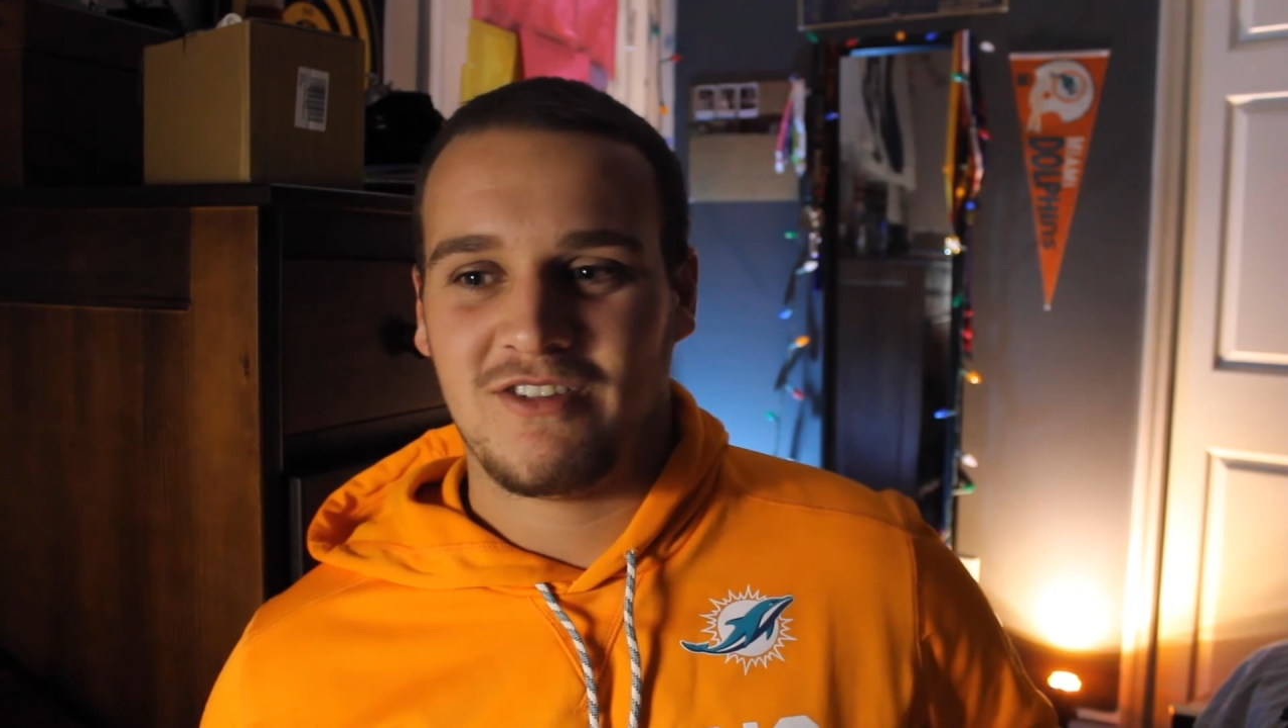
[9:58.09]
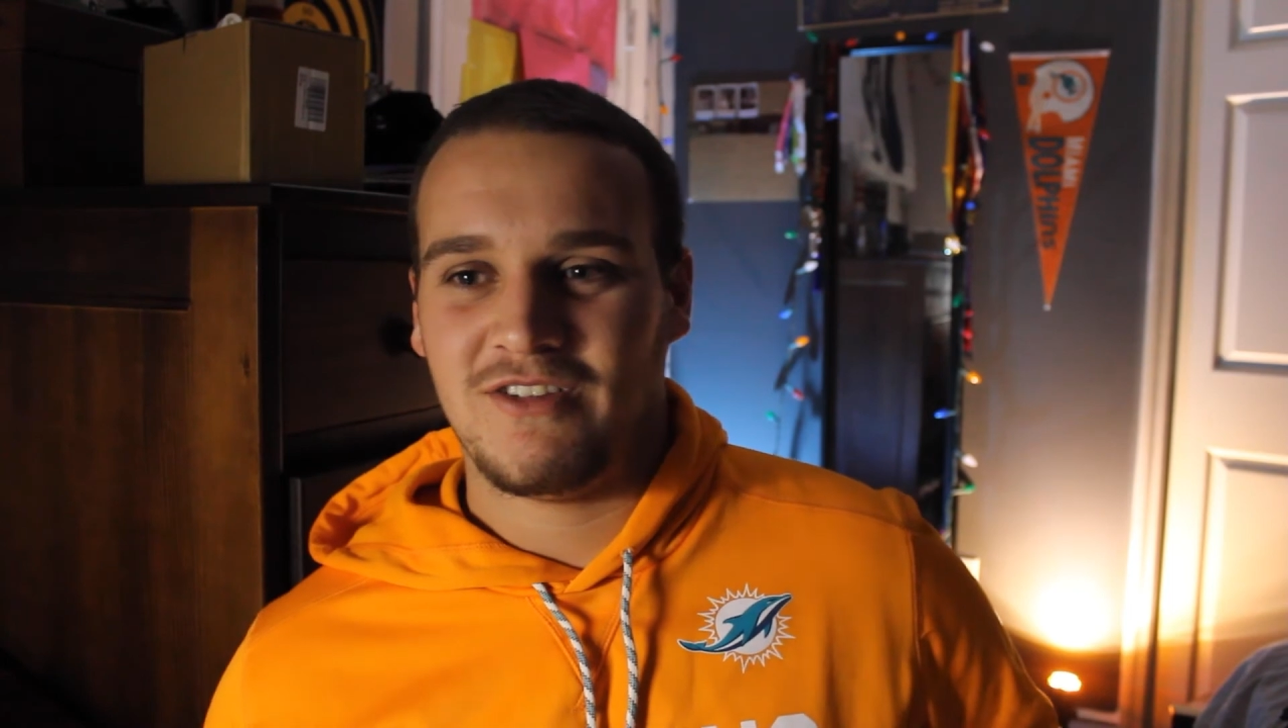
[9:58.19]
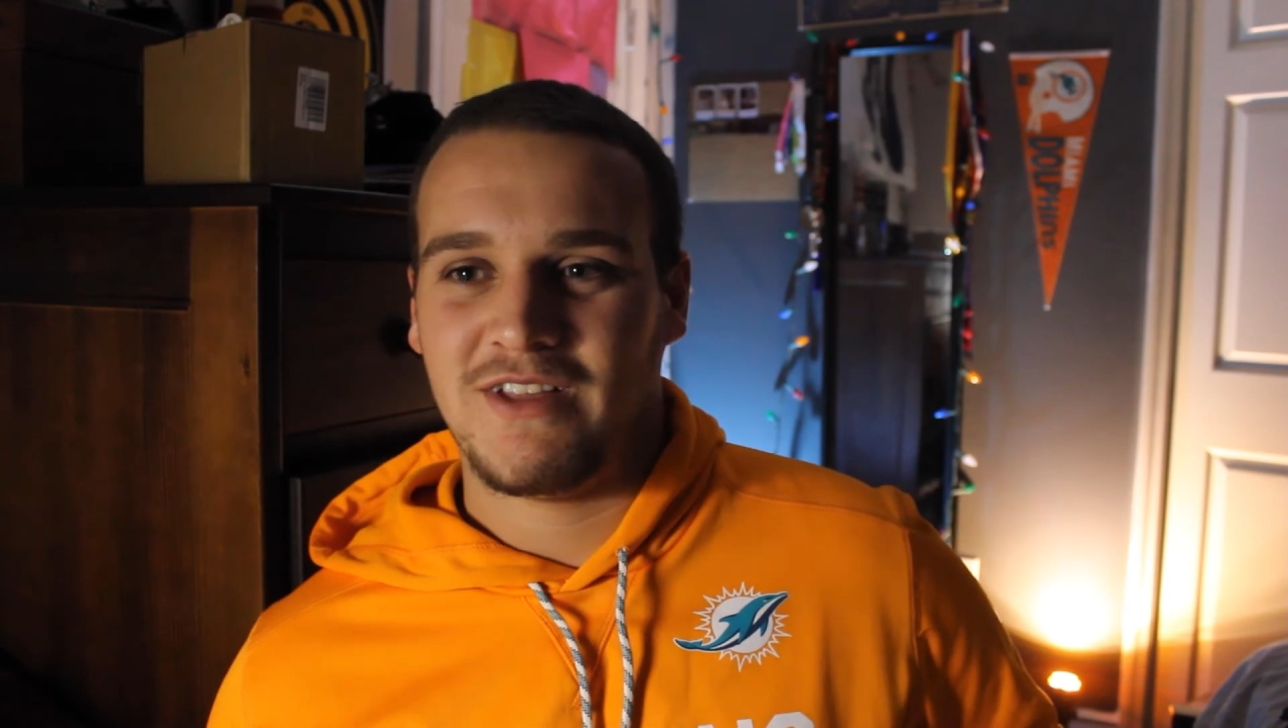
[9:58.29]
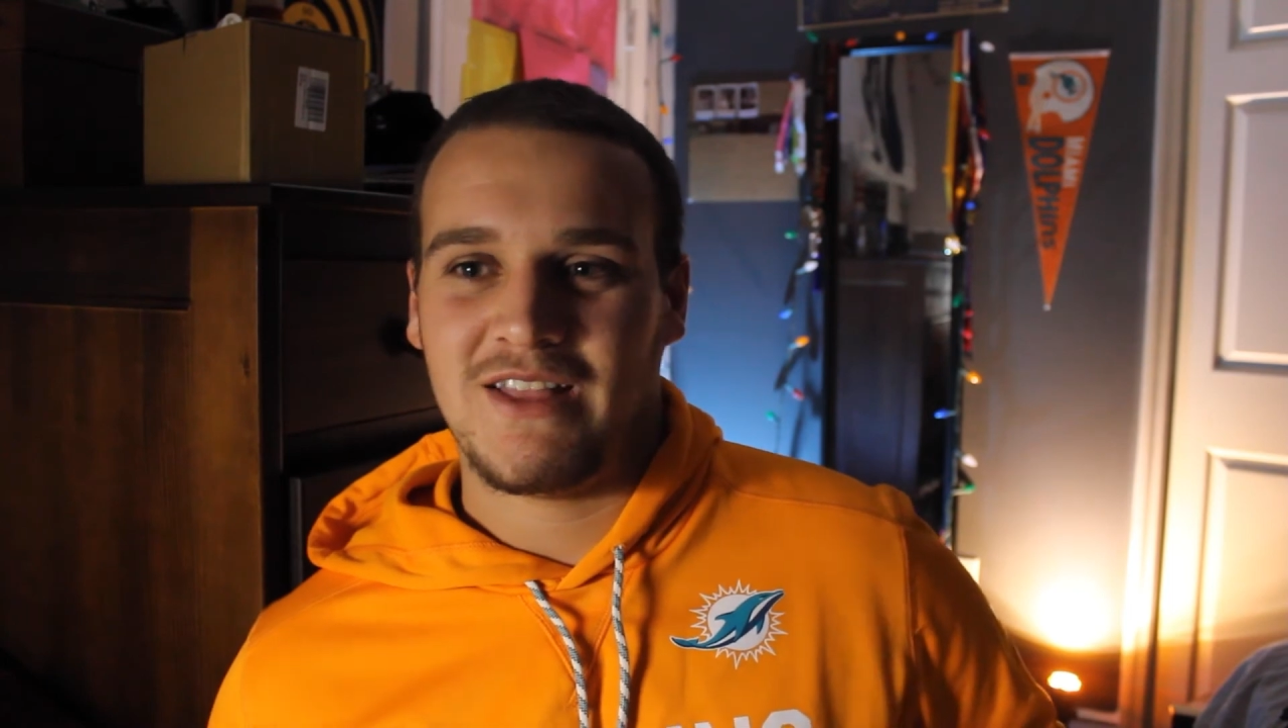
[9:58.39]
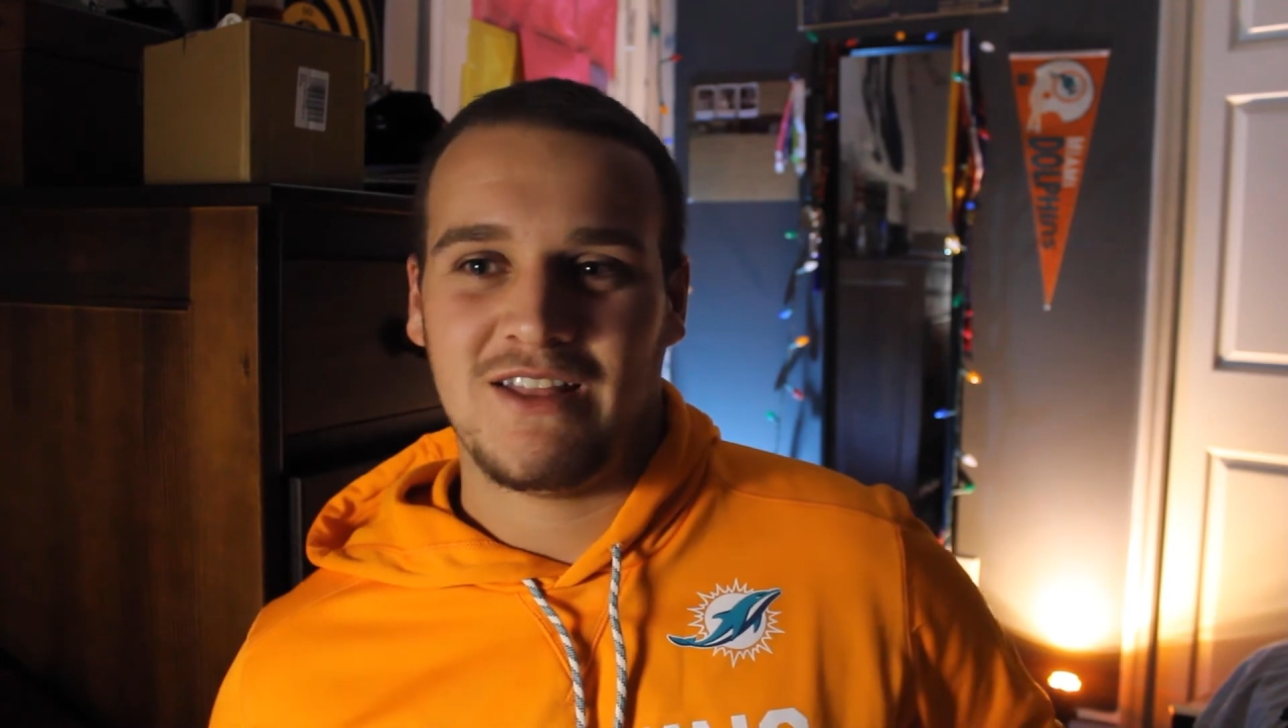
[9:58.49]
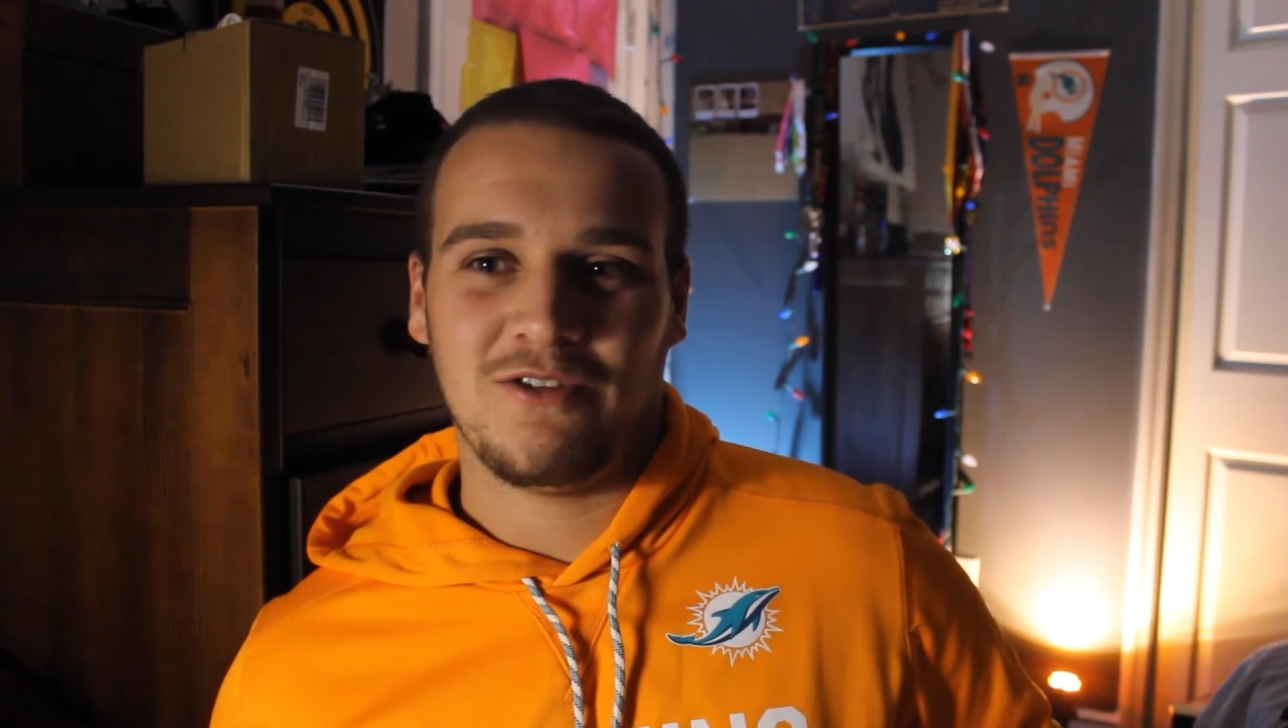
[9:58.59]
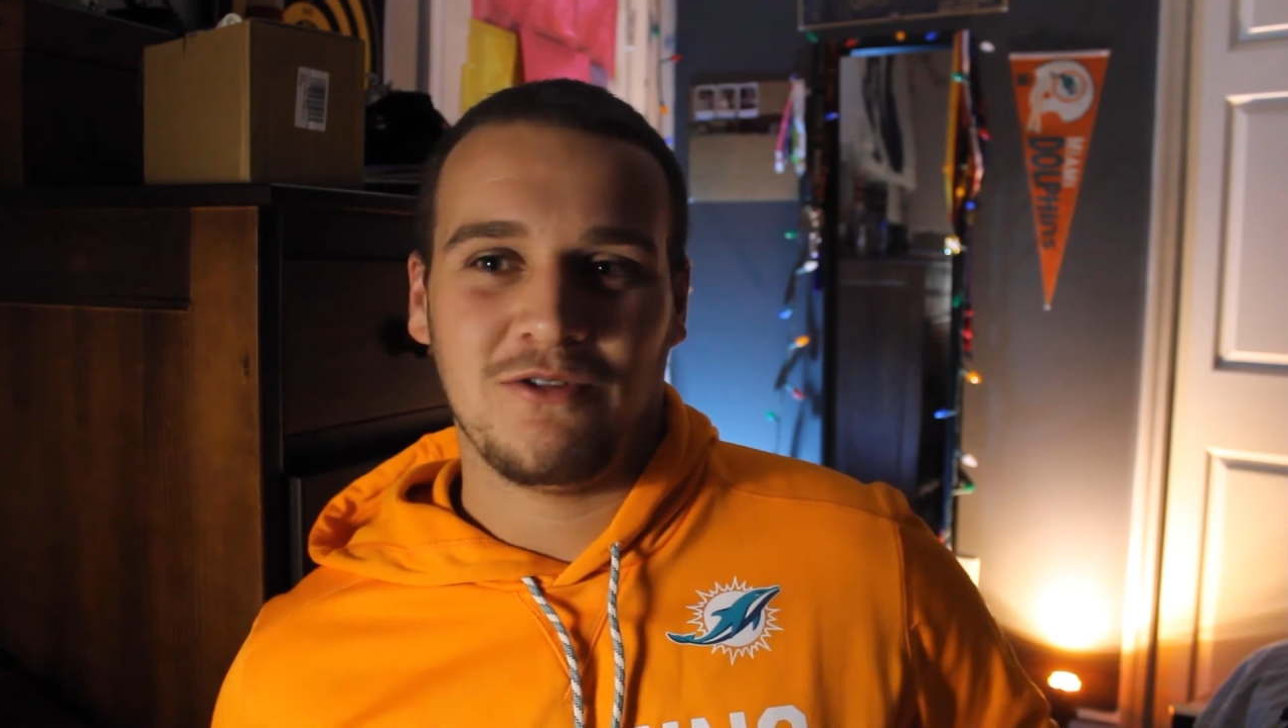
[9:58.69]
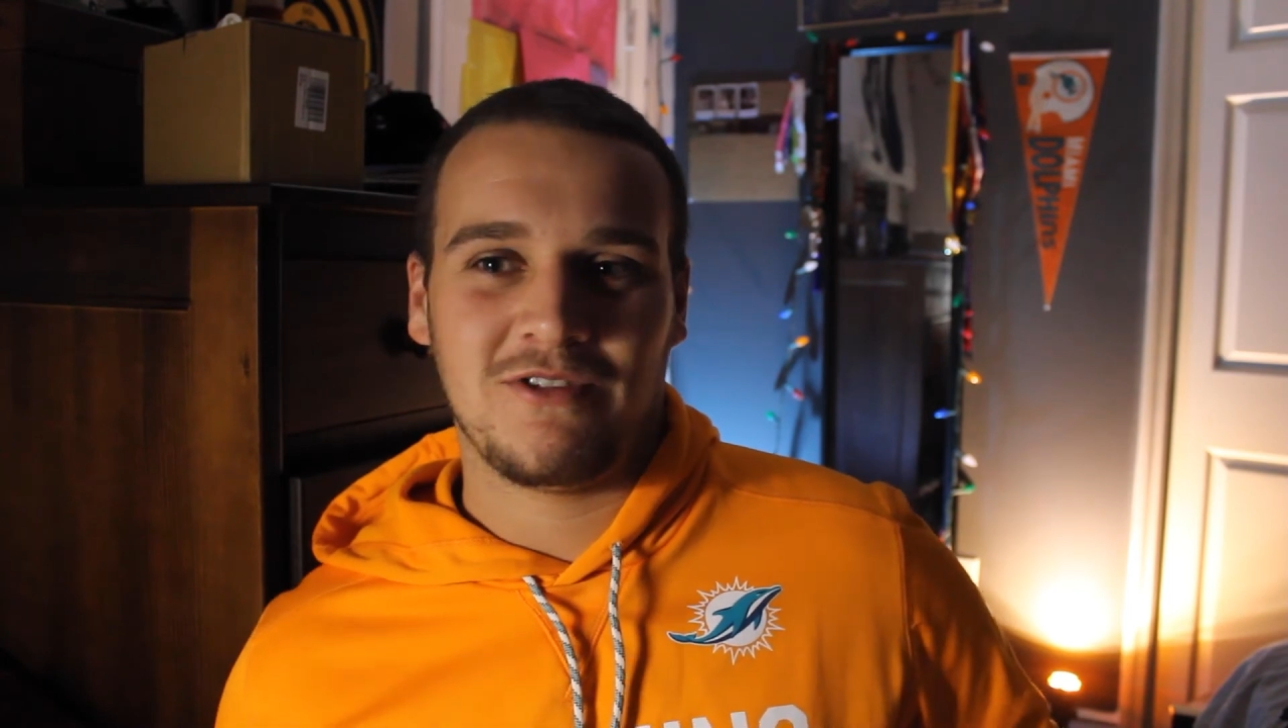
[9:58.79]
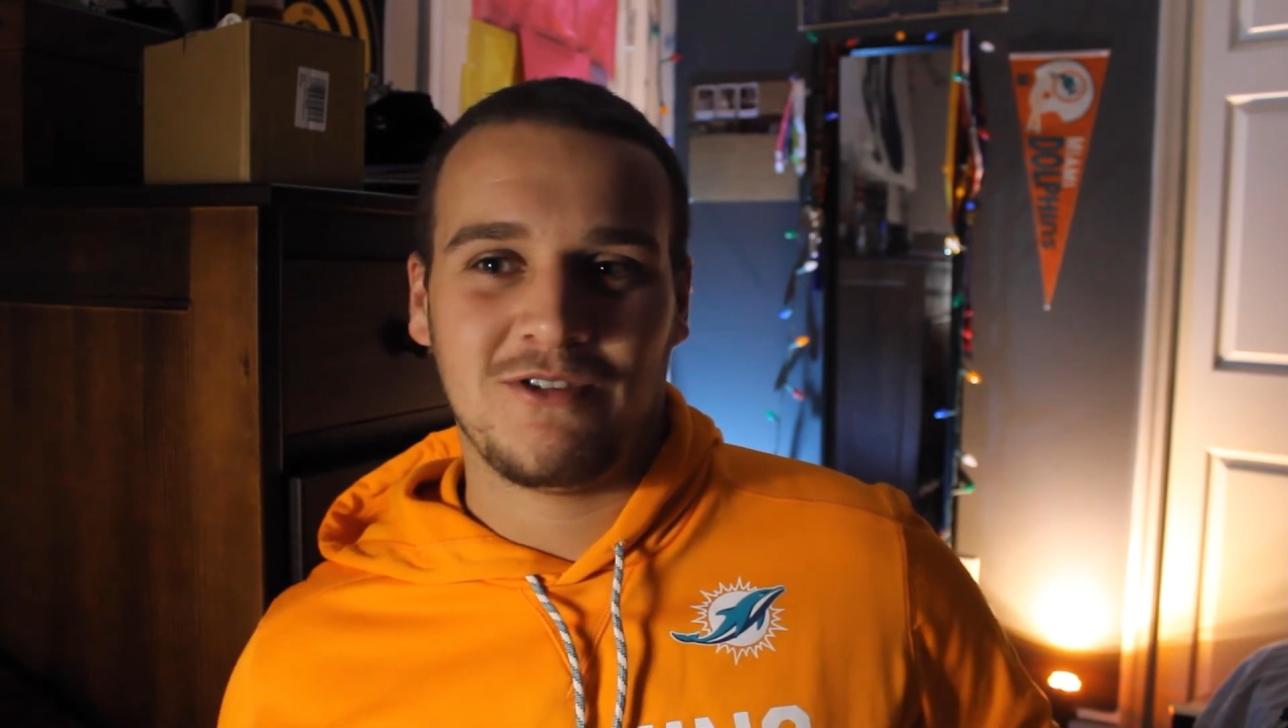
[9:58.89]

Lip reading: that those